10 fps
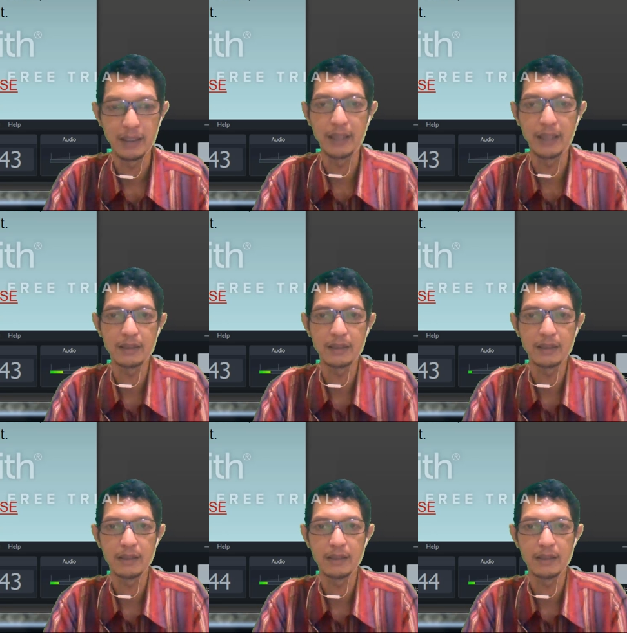
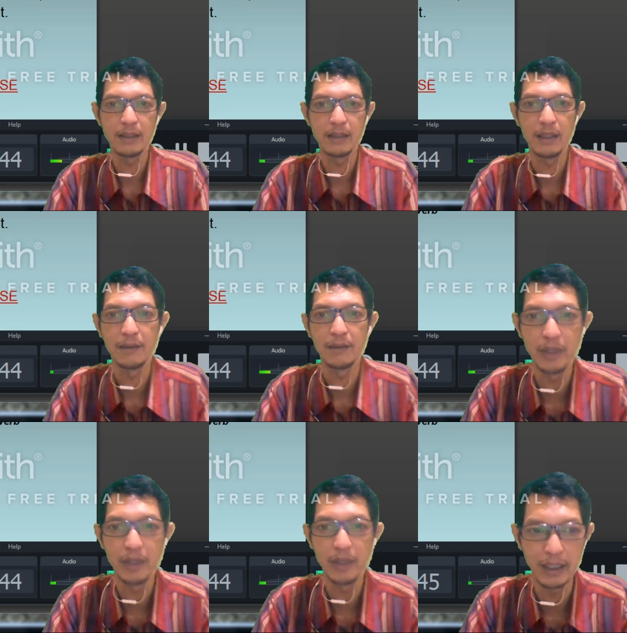as our
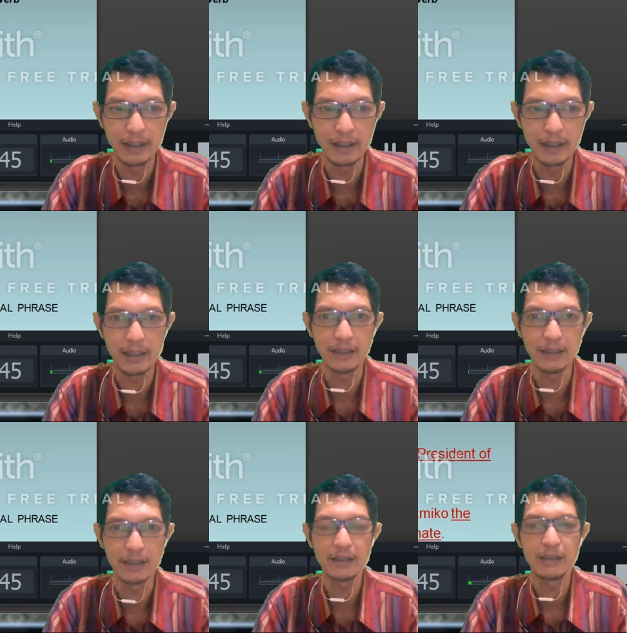predicate in
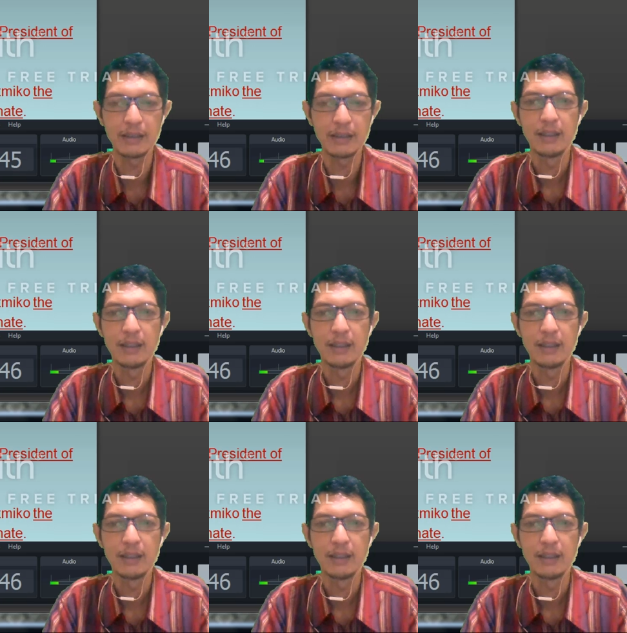sentence,